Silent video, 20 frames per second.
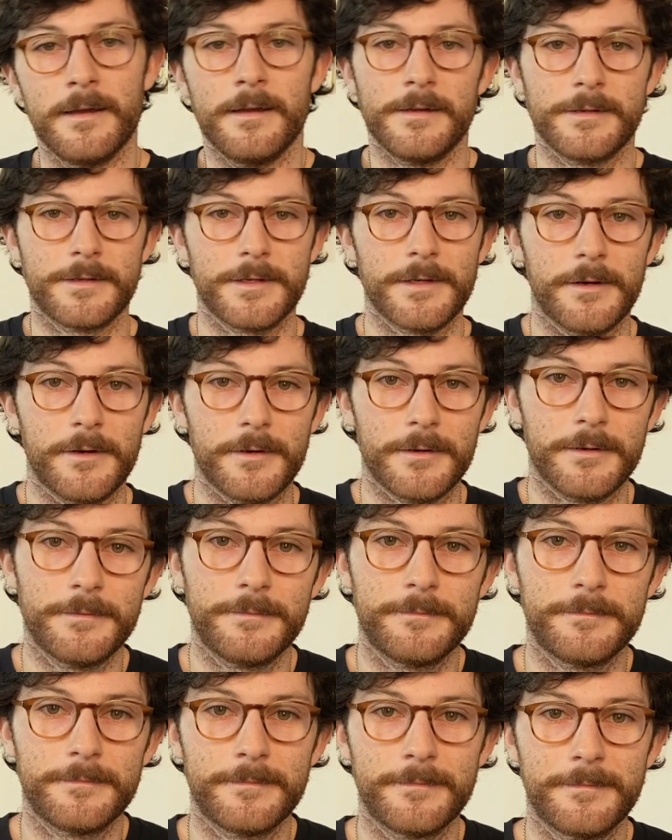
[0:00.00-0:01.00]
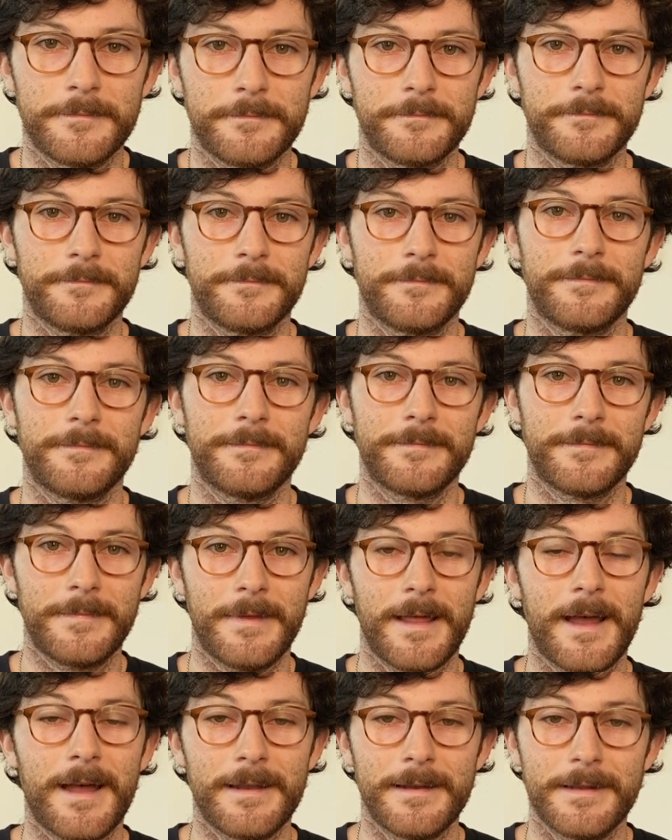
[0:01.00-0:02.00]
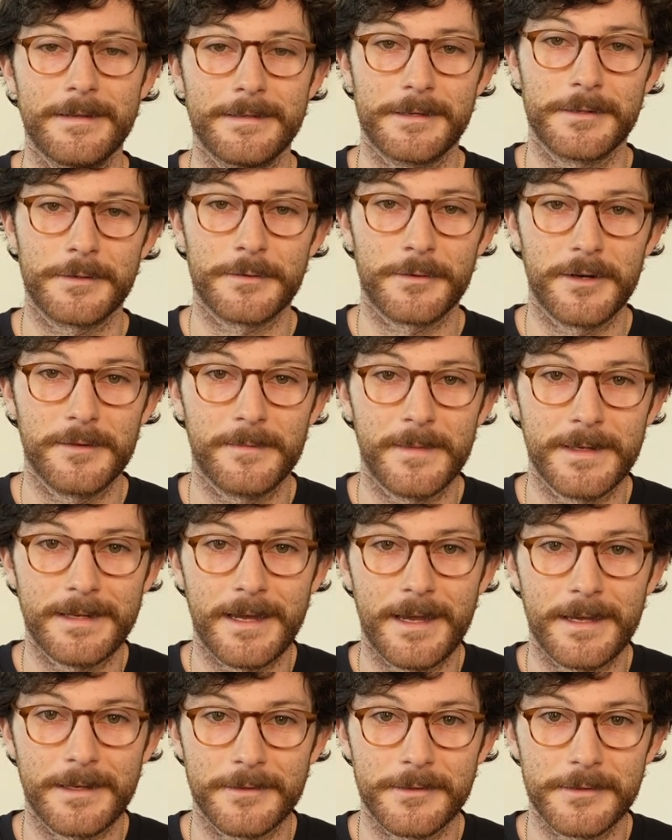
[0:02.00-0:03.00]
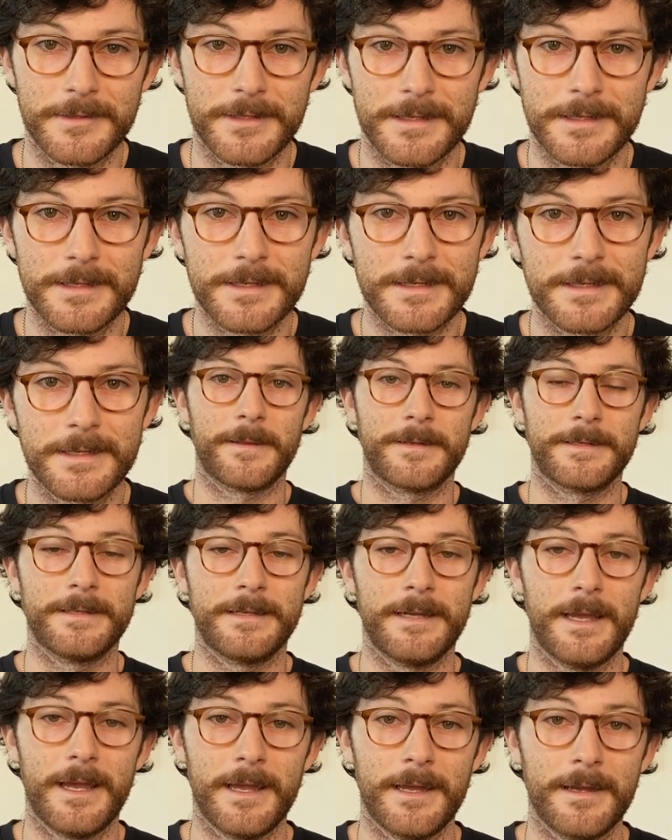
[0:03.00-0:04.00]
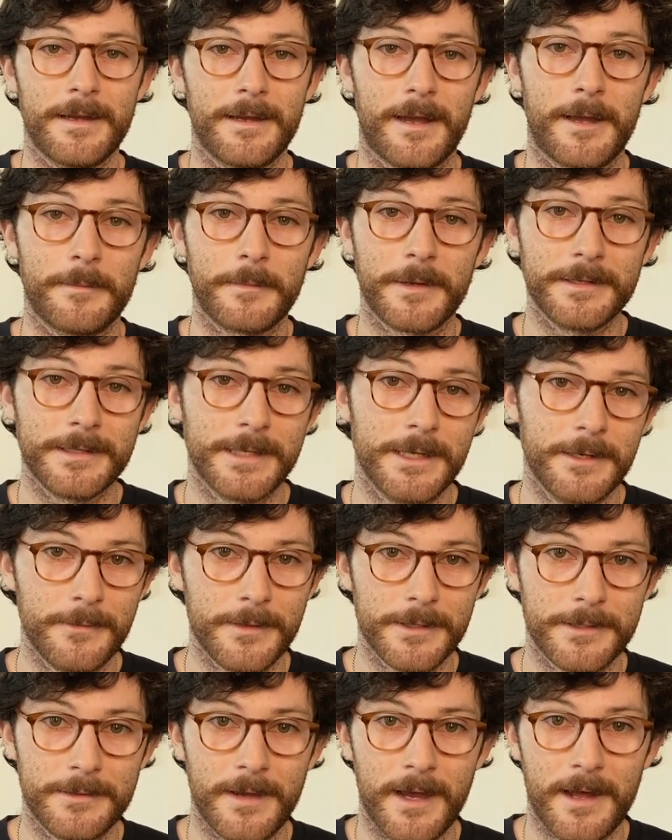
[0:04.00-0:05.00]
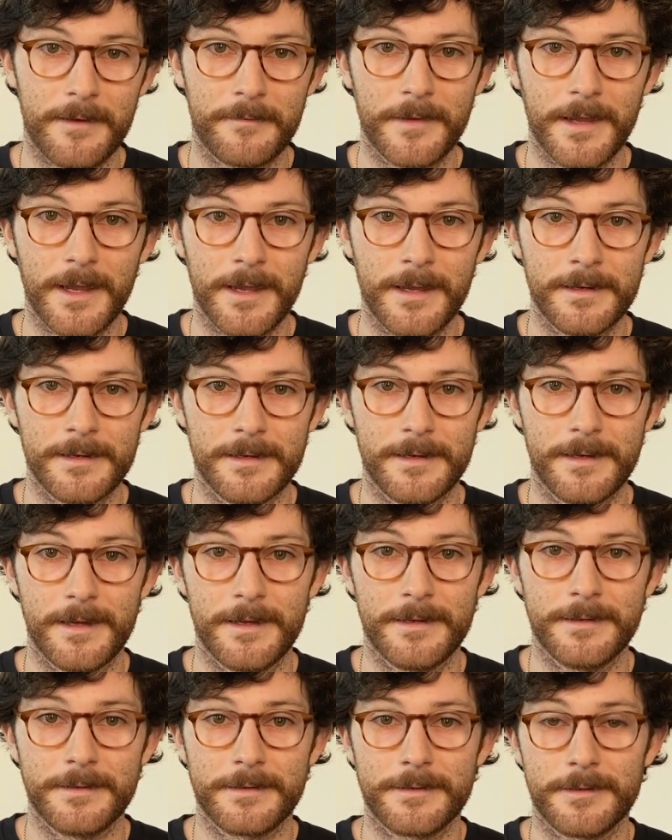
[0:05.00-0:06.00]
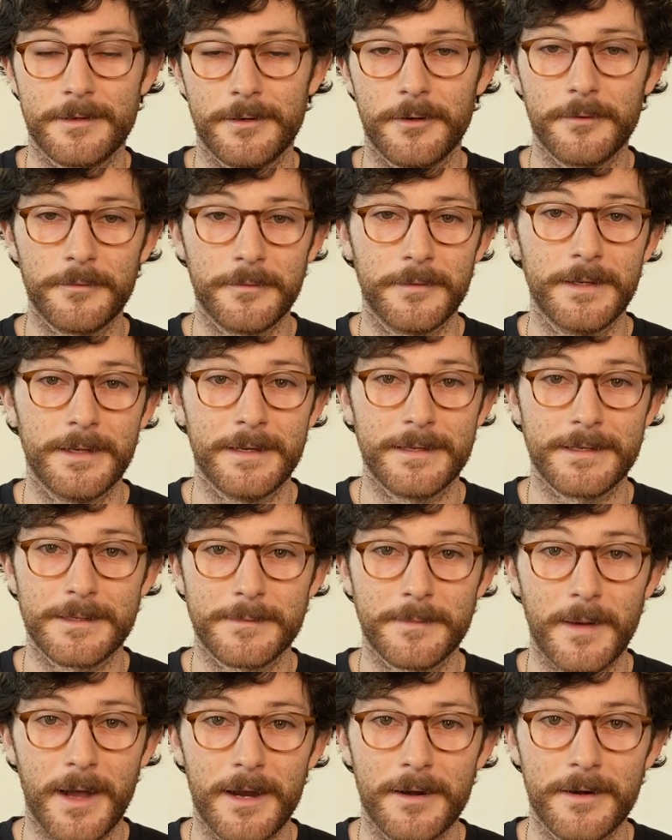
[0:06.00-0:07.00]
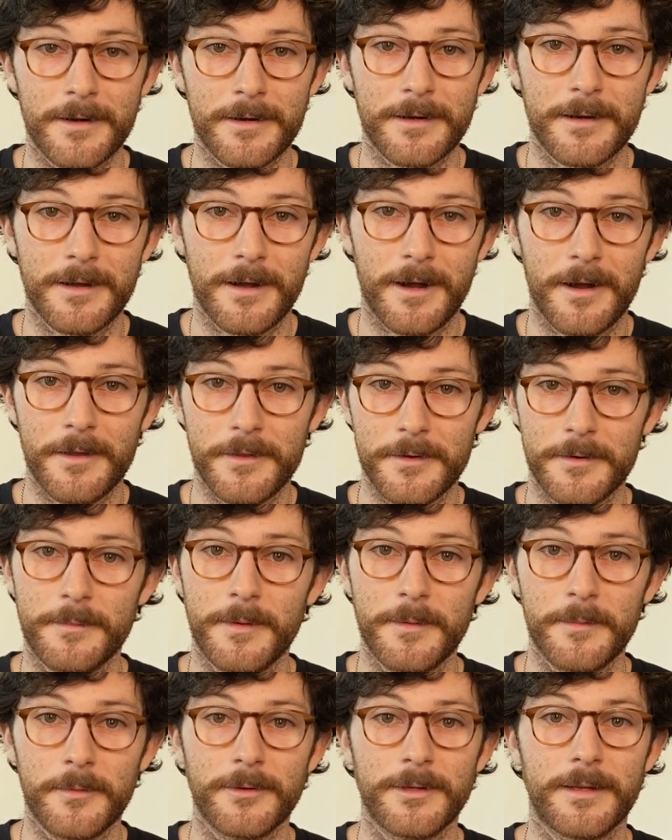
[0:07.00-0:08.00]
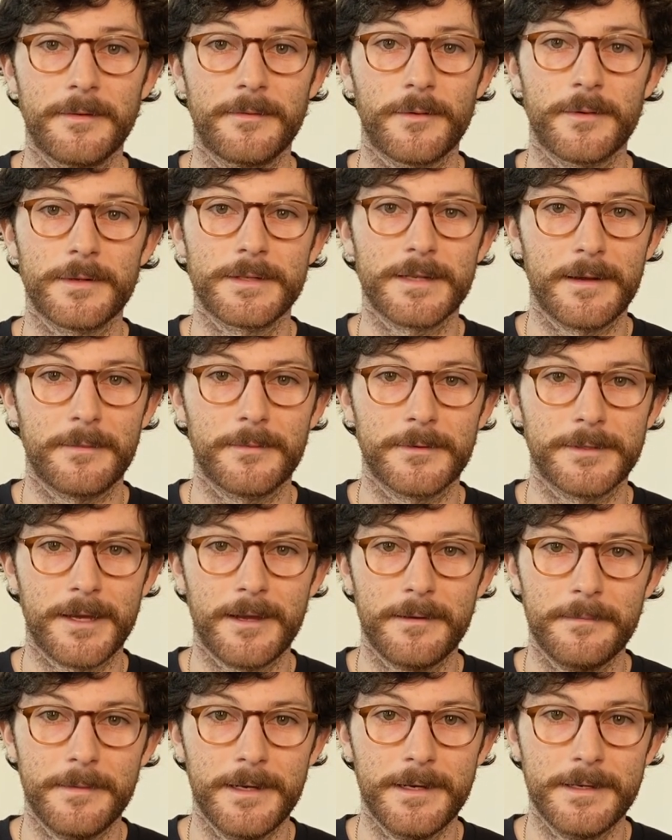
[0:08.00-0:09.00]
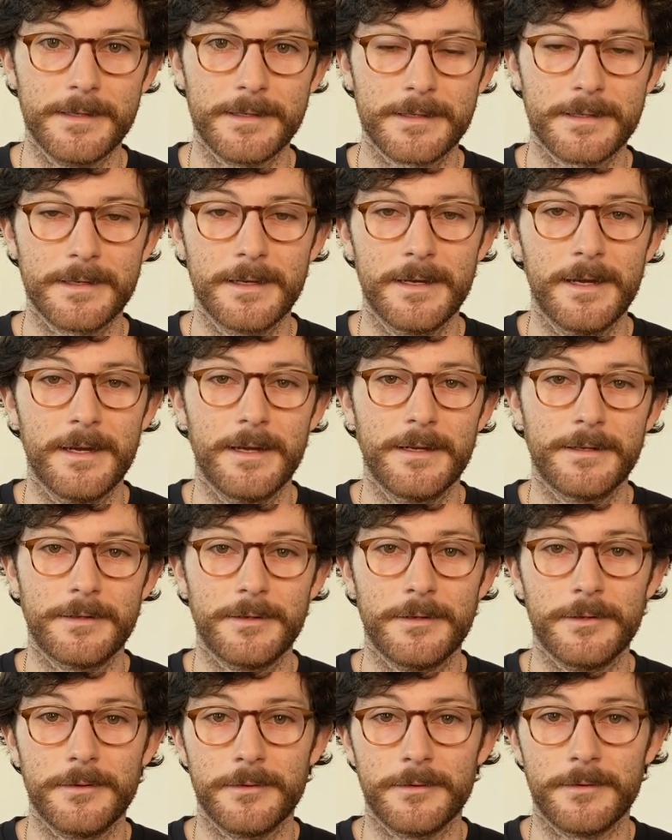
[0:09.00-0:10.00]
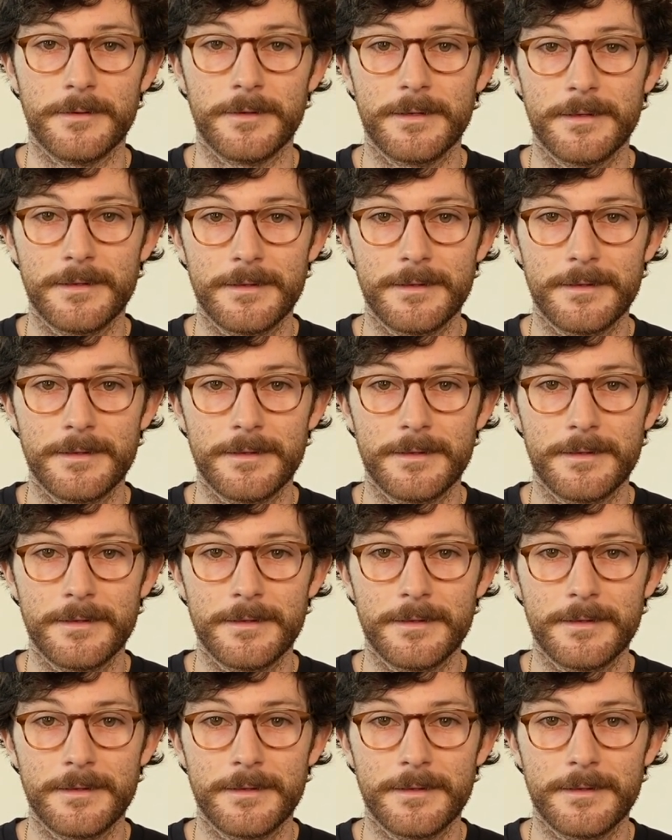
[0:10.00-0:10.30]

So, that is the story of my diagnosis. Today, I'm continuing to advocate and hopefully inspire other people living with type 1 diabetes to